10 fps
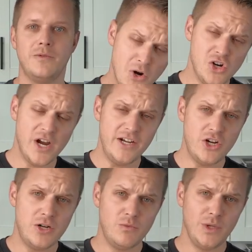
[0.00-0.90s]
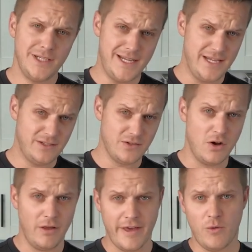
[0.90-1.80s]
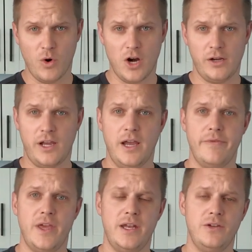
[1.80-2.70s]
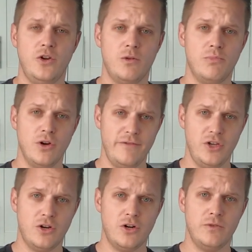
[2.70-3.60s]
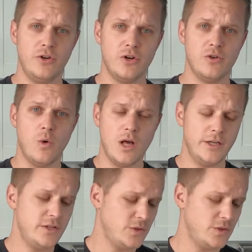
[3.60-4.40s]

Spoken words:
Burr grinder really takes all that work, and then you're improving your quality.